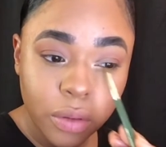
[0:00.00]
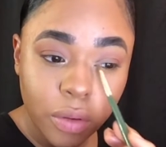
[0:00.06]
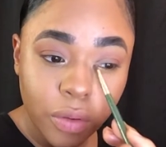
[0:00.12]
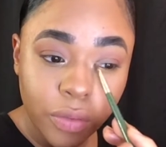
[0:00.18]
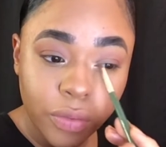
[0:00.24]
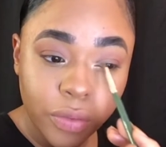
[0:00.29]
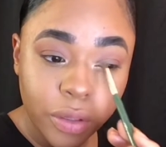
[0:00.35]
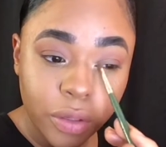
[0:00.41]

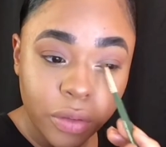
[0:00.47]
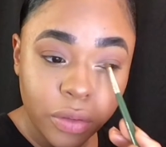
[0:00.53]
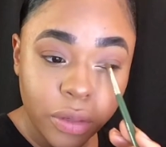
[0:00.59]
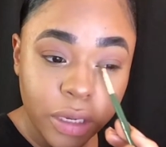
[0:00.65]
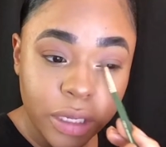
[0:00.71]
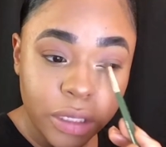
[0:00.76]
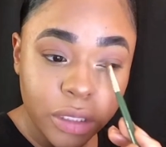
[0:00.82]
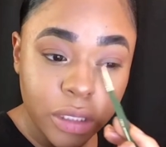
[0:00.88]
Hopefully
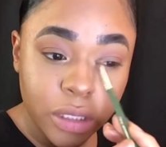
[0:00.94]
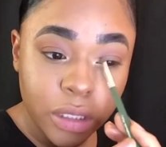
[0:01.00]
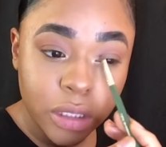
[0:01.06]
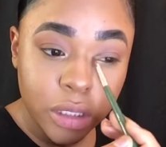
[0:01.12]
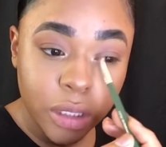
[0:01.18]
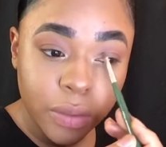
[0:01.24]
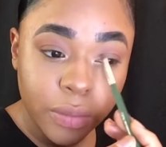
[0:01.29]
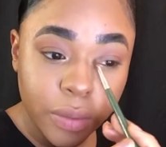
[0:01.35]
you guys can
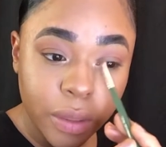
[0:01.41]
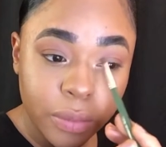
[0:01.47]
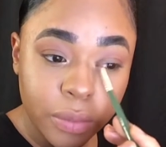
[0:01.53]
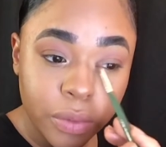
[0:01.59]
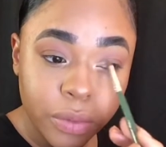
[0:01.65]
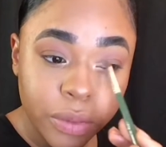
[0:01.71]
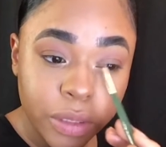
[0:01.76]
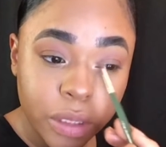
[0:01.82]
see what
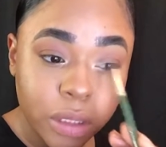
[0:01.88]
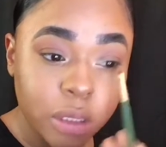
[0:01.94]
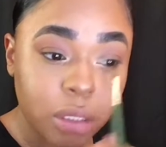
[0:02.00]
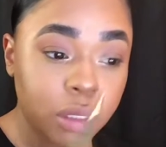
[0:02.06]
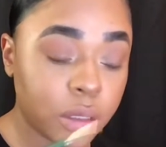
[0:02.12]
I'm doing.